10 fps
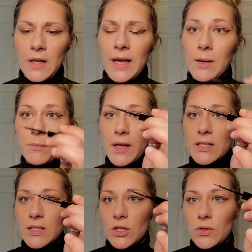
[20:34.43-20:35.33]
And
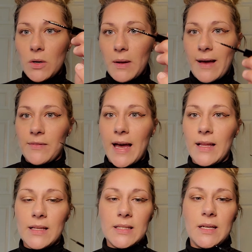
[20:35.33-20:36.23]
plus, you don't have to add
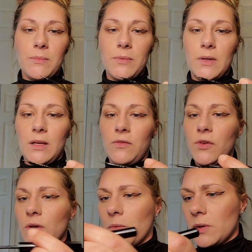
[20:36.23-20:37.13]
this step if
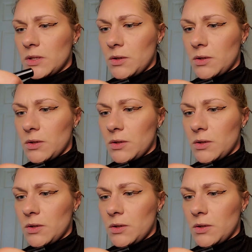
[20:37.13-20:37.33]
you don't want to.